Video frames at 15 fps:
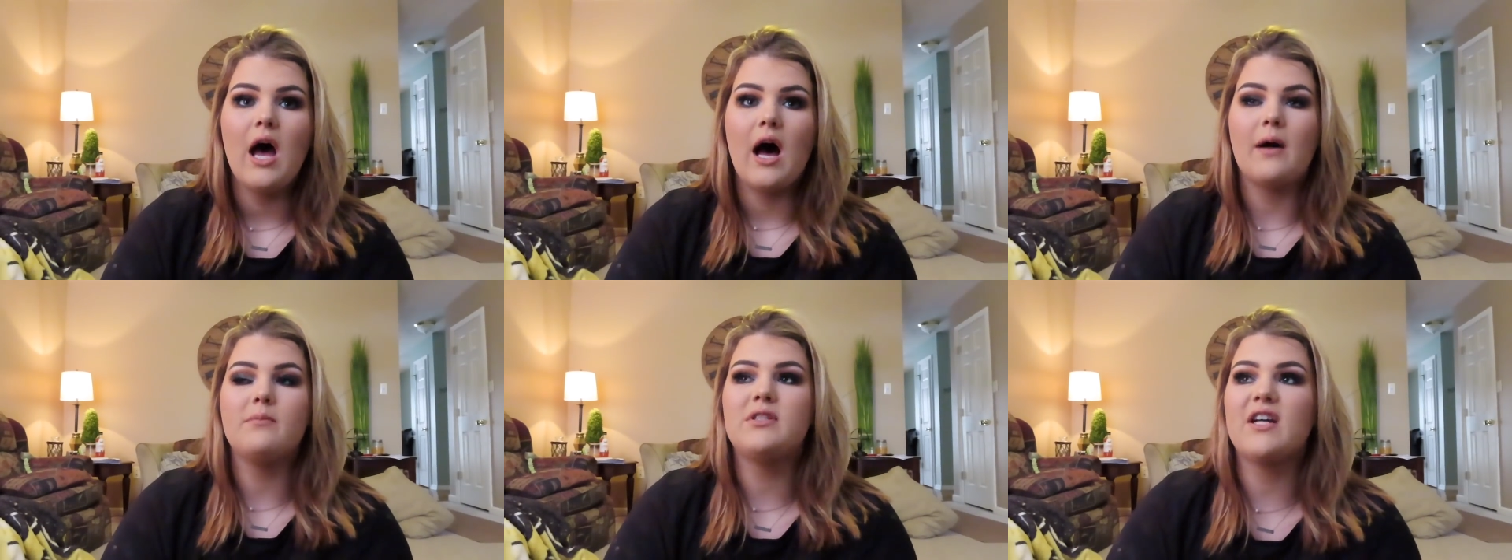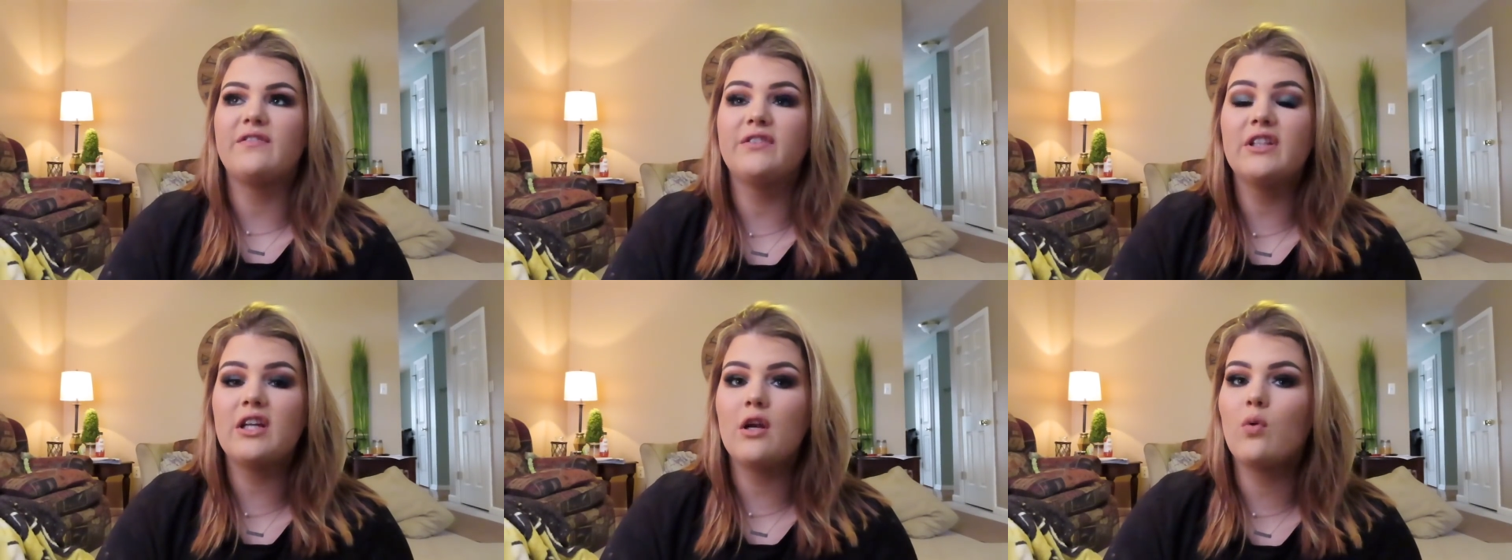I'm
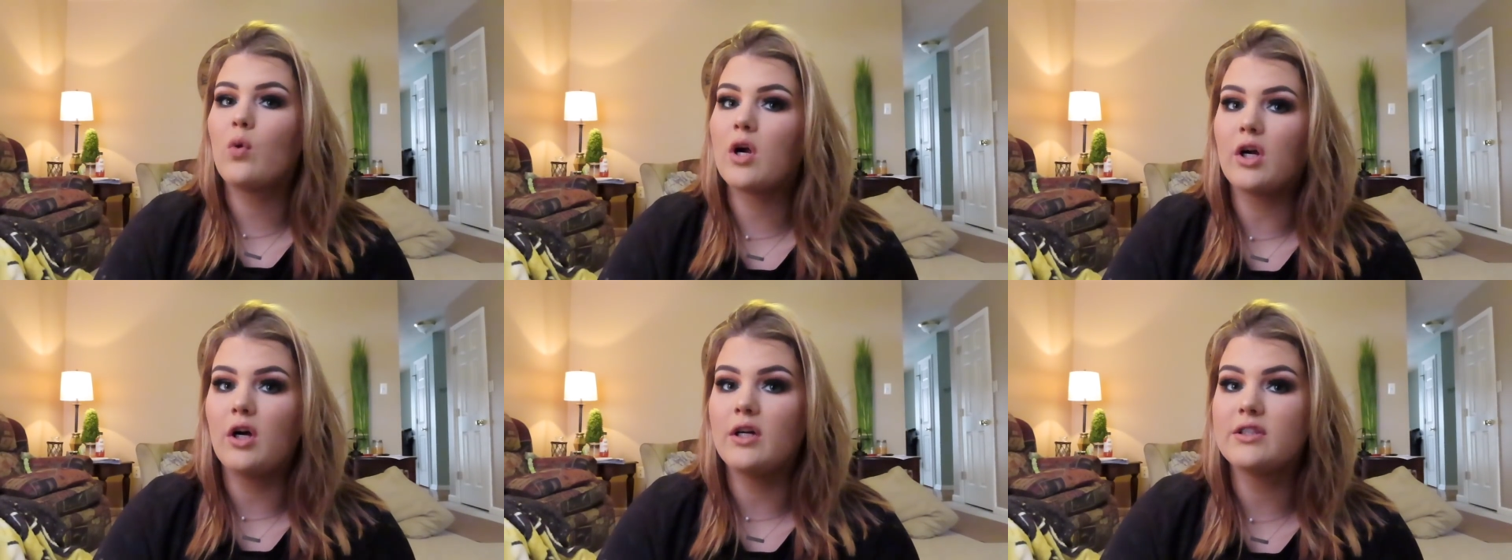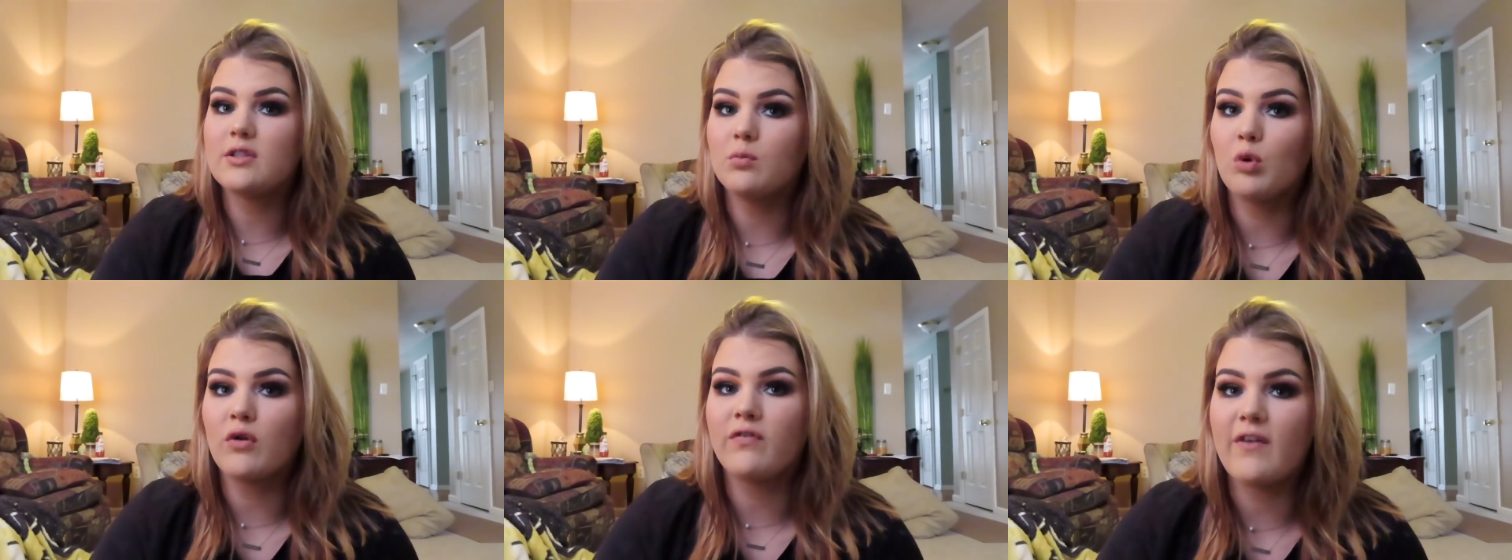definitely gonna work on
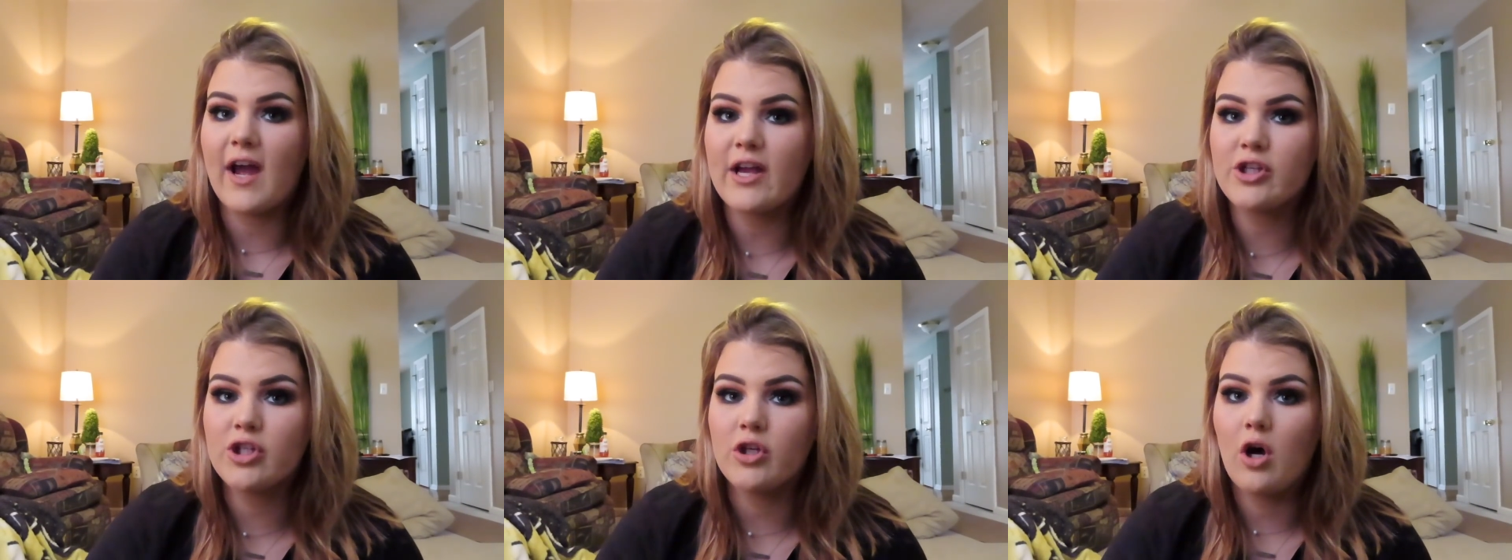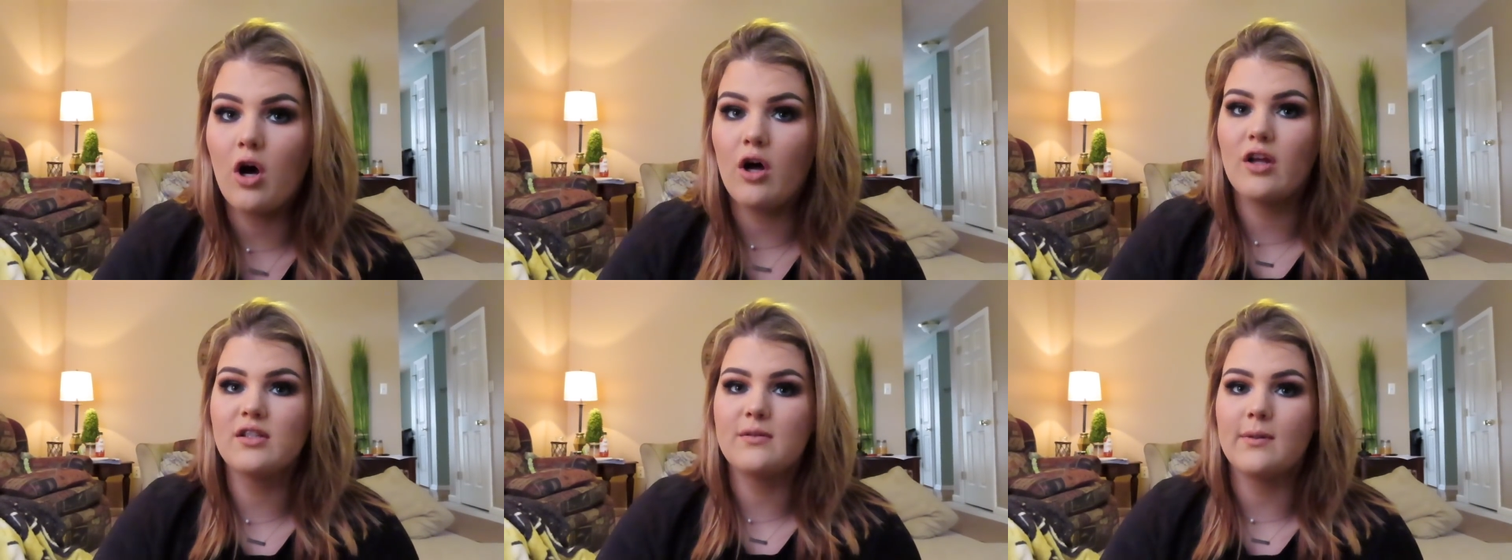some more fashion
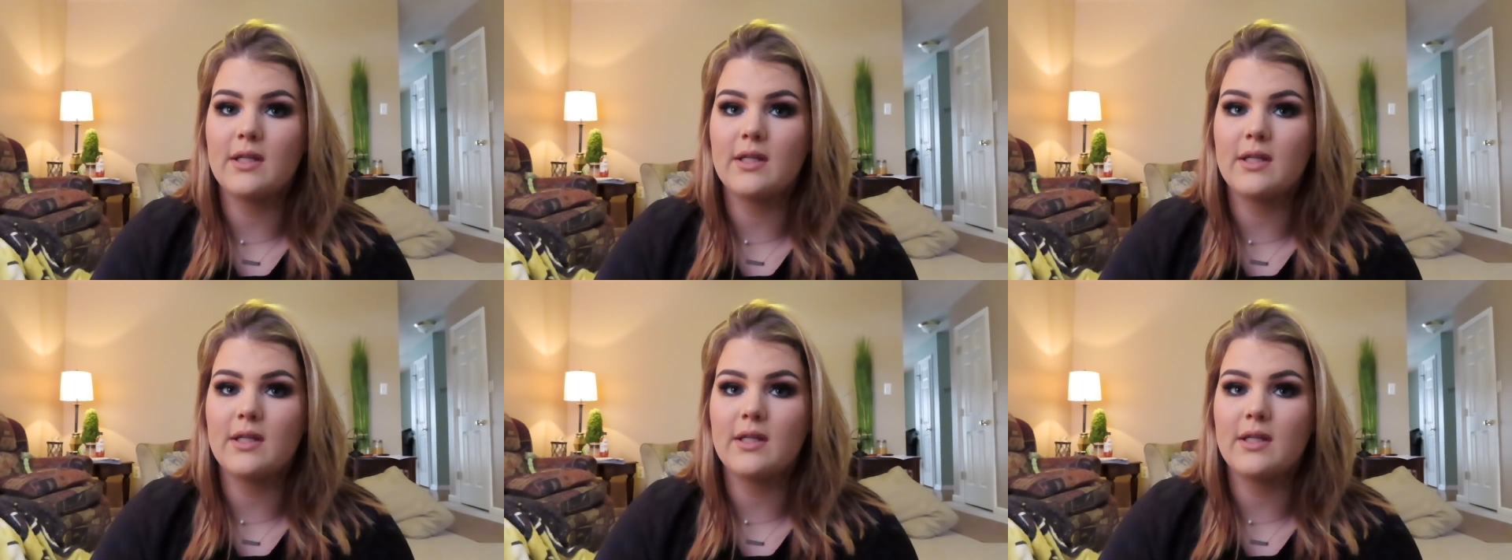hauls